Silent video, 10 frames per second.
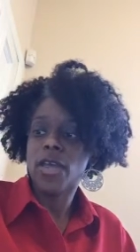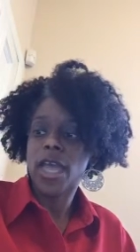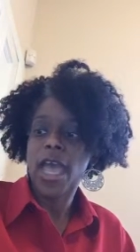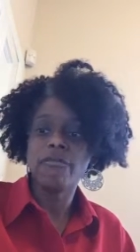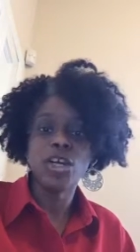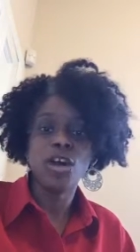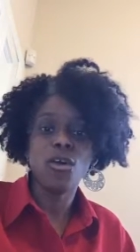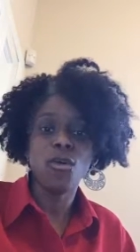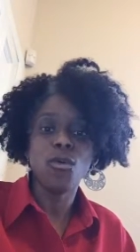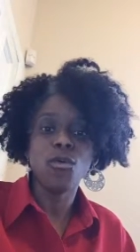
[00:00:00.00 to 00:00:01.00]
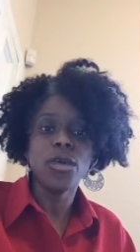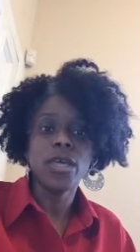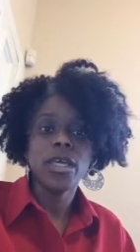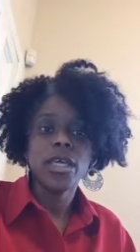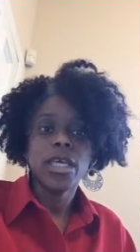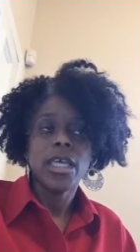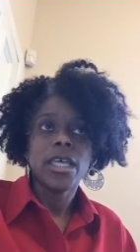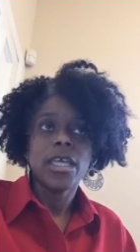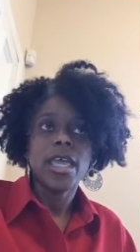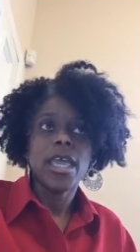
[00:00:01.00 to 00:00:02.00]
have a goal.
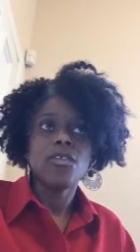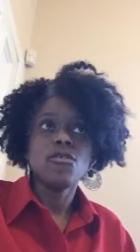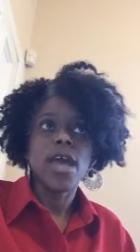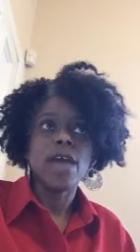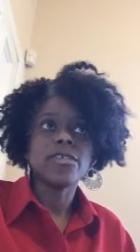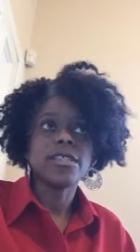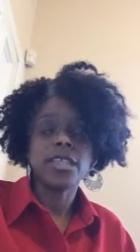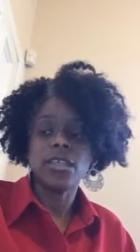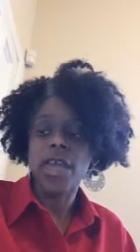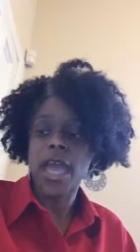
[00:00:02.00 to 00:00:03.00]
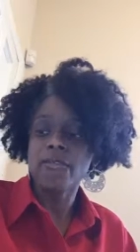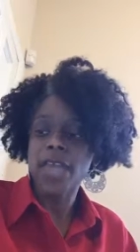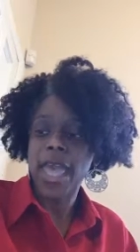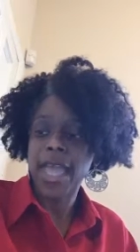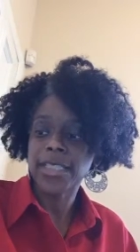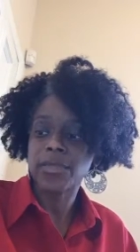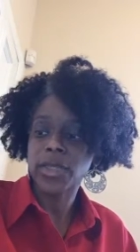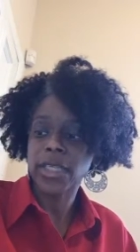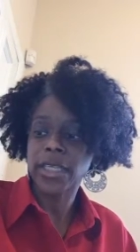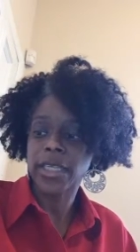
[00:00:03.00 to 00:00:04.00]
You have an action
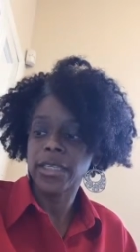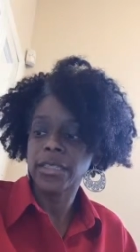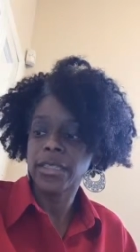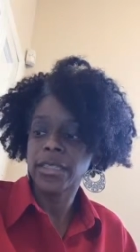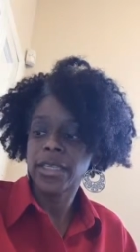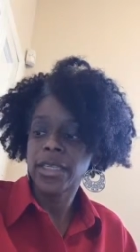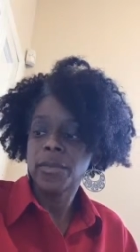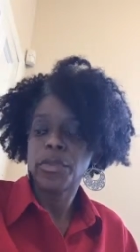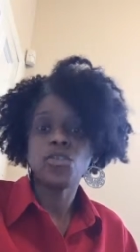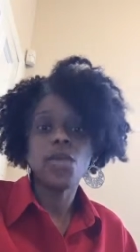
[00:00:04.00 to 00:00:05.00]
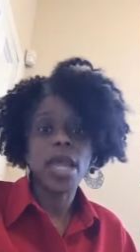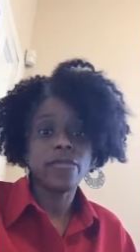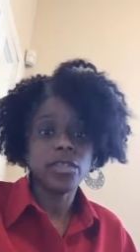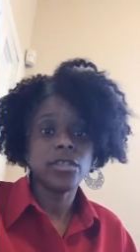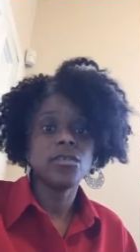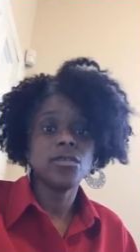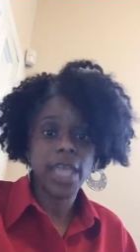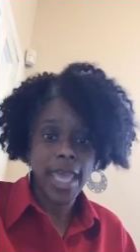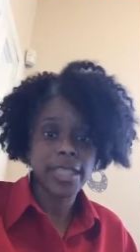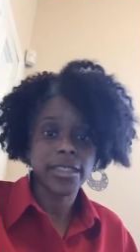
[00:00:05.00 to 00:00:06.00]
plan. But you have to do
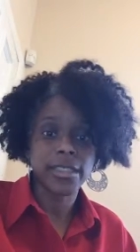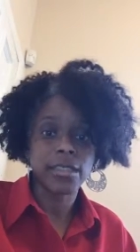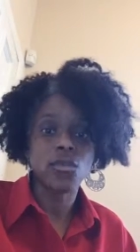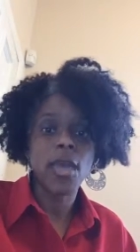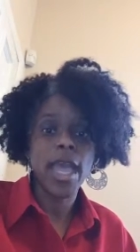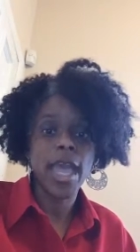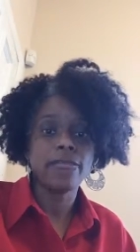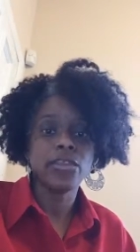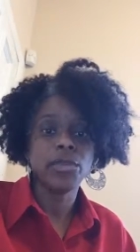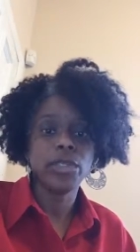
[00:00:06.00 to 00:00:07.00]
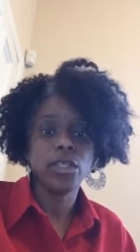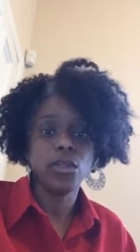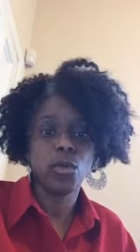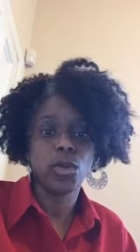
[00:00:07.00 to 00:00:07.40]
the action. You have to put in the